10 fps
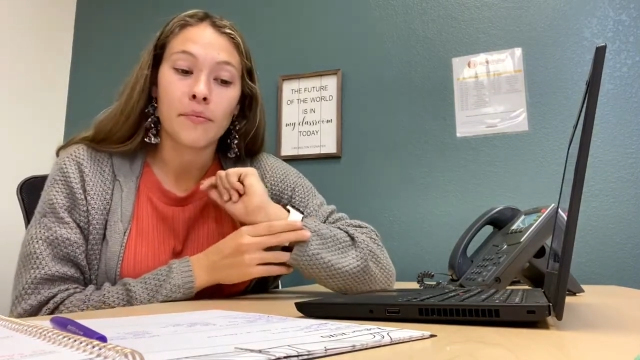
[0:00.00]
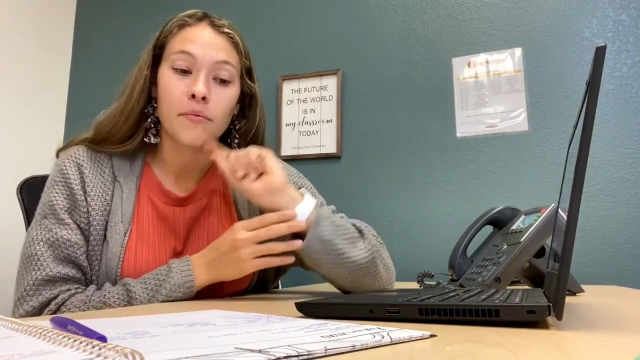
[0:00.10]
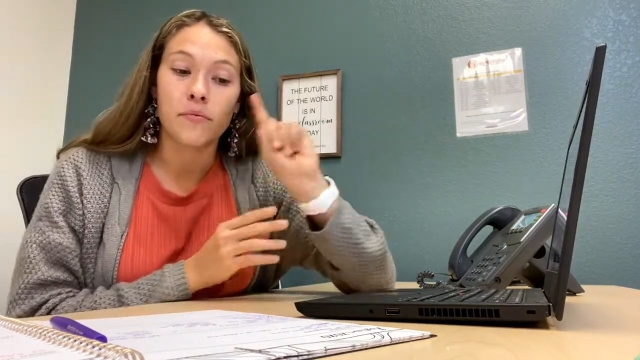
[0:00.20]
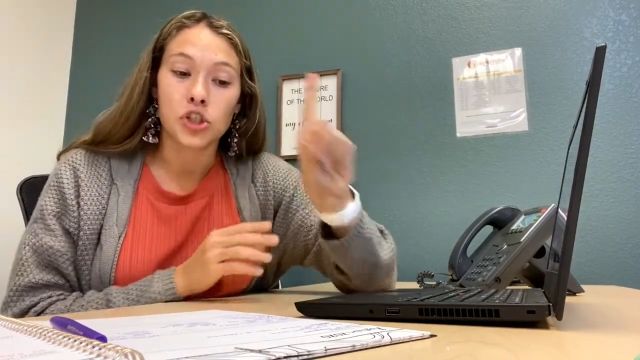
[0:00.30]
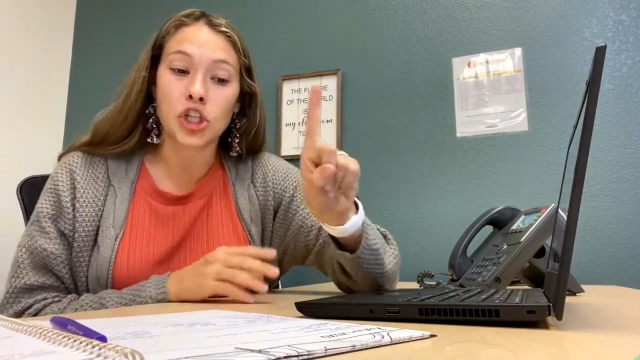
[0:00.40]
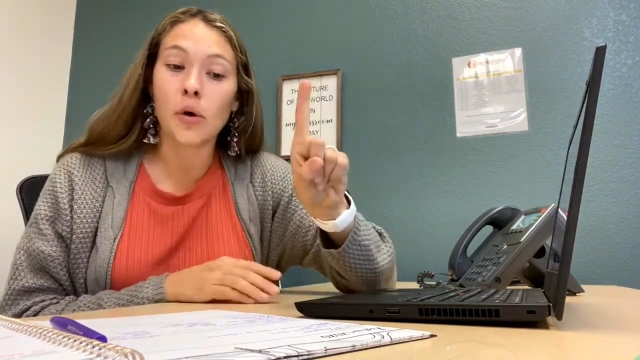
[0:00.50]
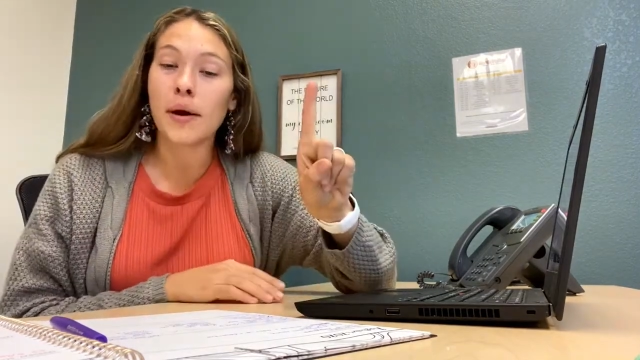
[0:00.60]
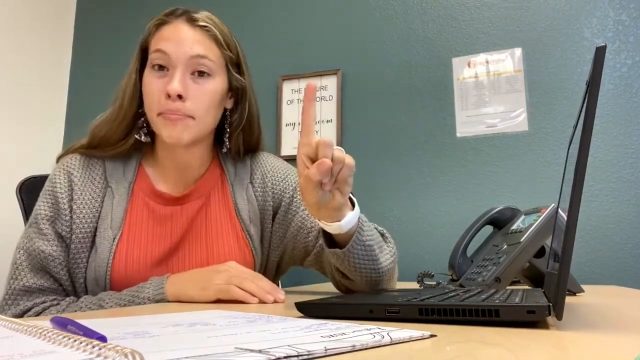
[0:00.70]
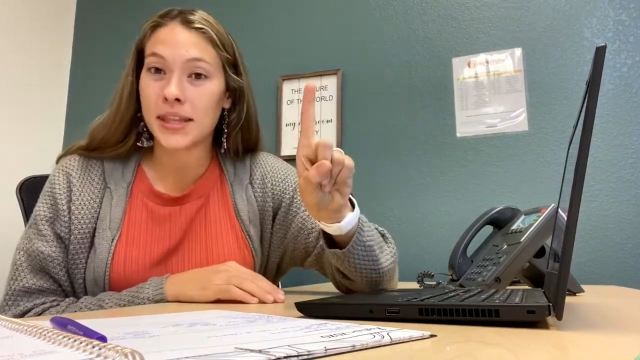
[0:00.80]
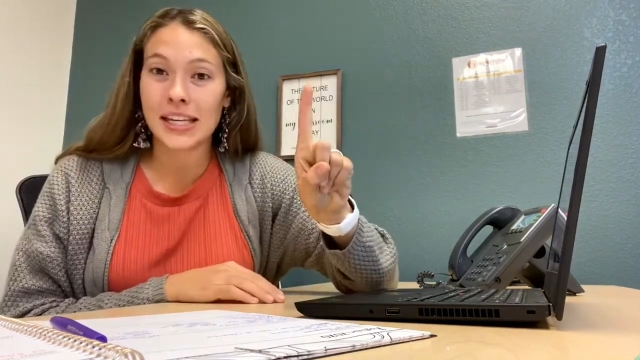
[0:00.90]
show
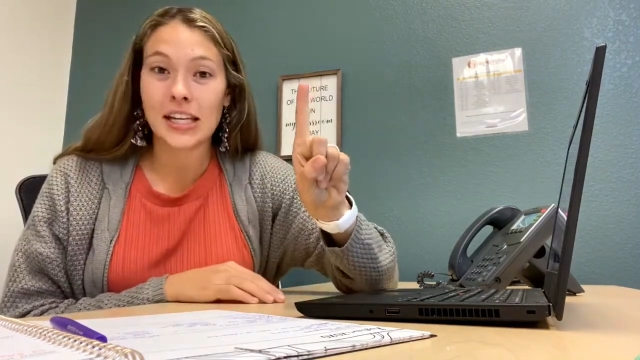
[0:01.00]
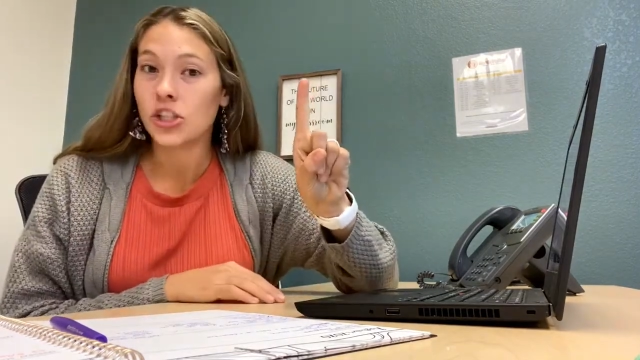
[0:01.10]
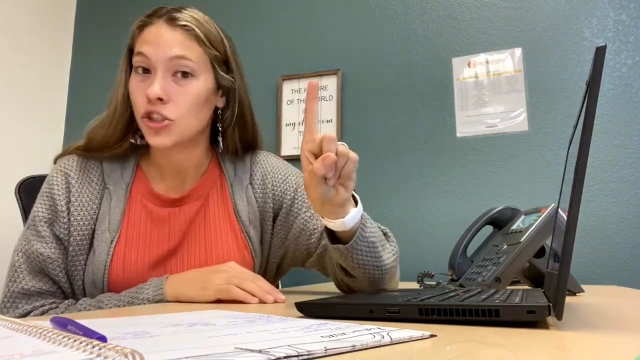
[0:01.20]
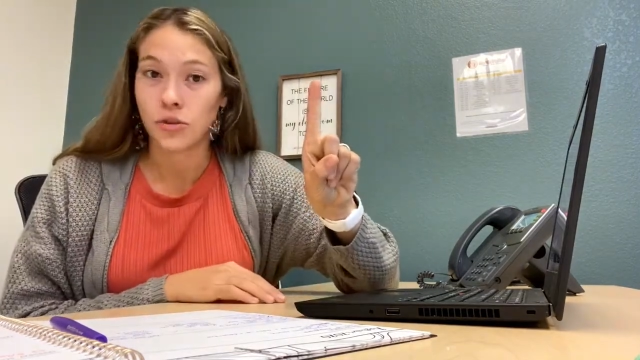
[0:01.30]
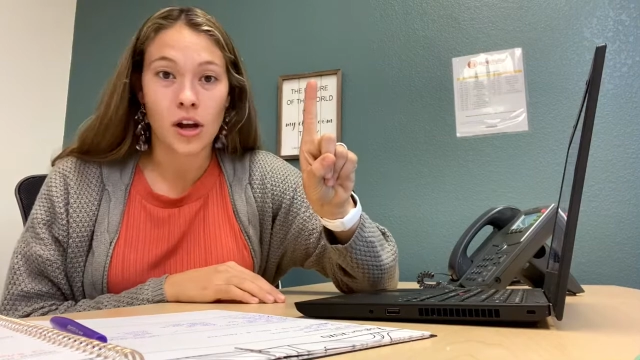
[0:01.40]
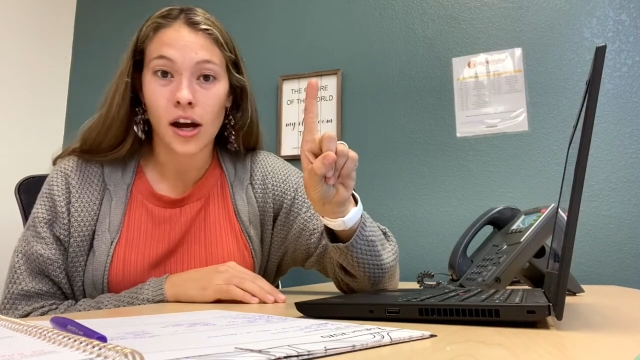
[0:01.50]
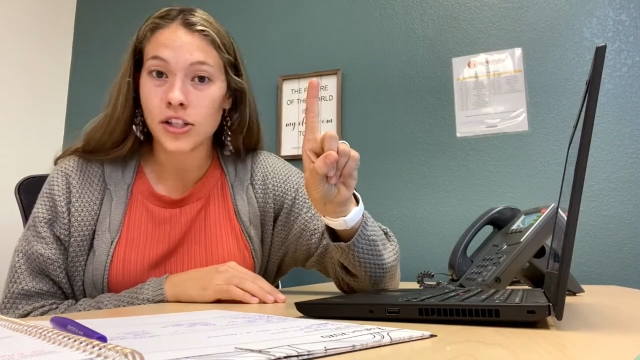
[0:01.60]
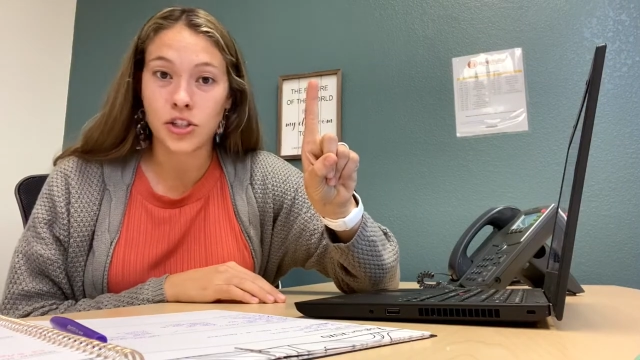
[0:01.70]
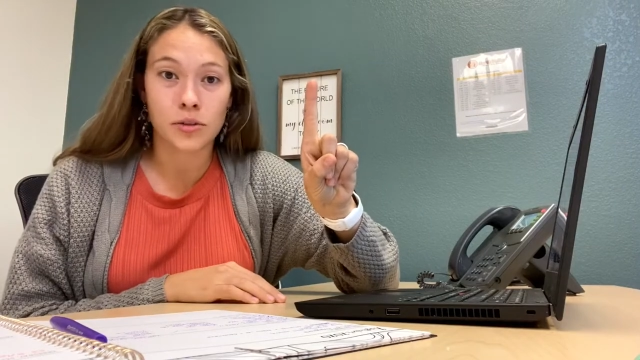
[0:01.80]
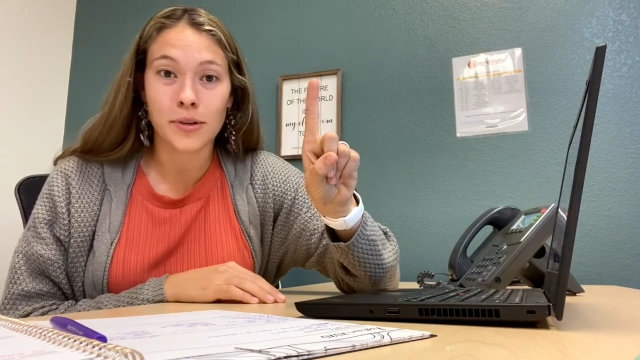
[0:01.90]
empathy. Do not
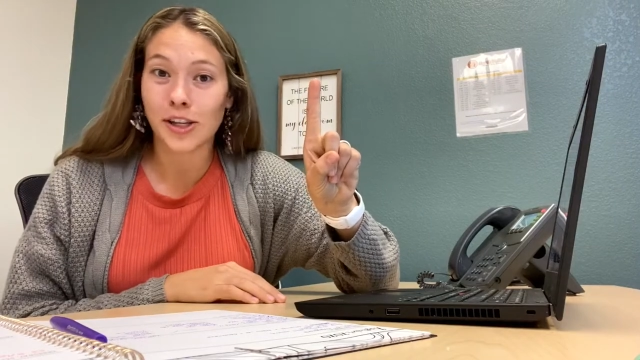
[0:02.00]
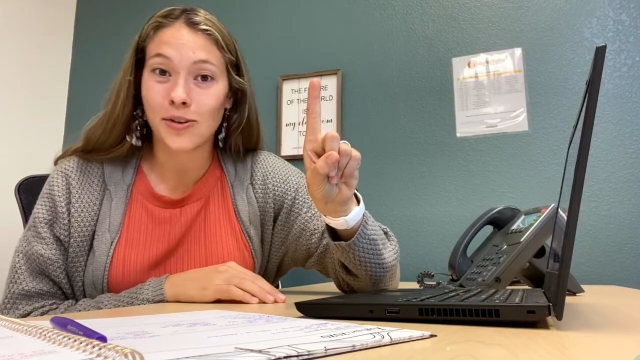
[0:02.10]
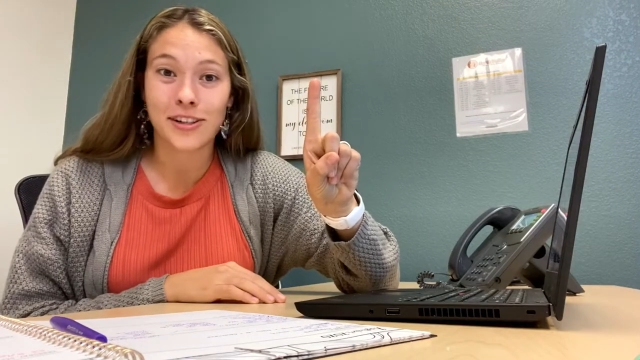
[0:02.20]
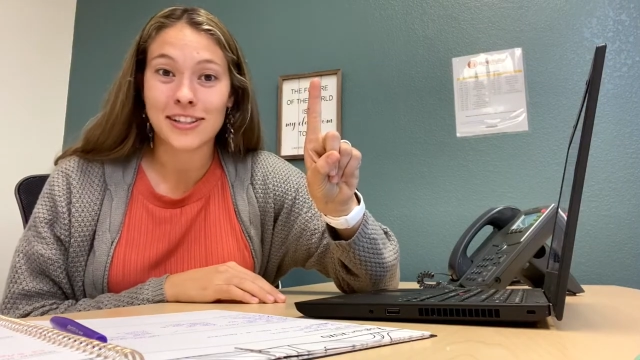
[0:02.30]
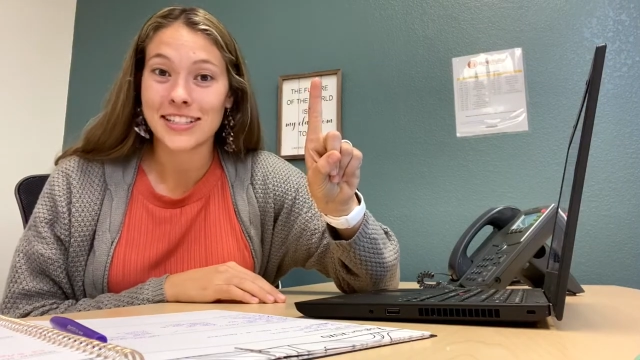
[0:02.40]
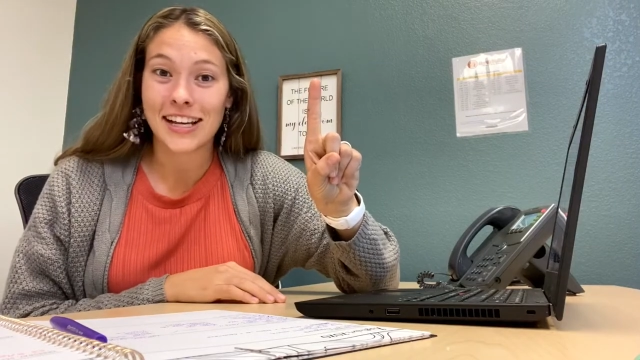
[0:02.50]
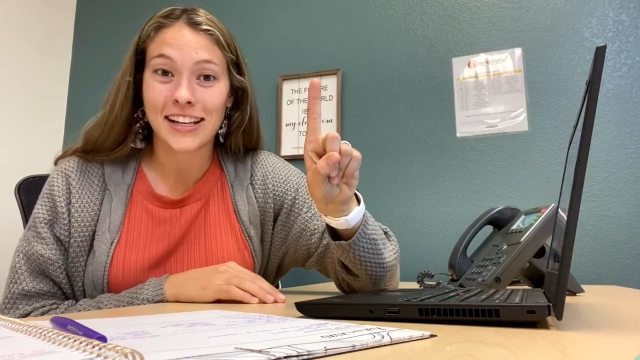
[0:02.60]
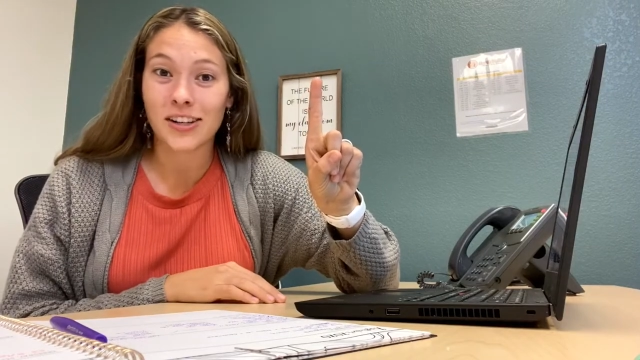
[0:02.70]
assume that you understand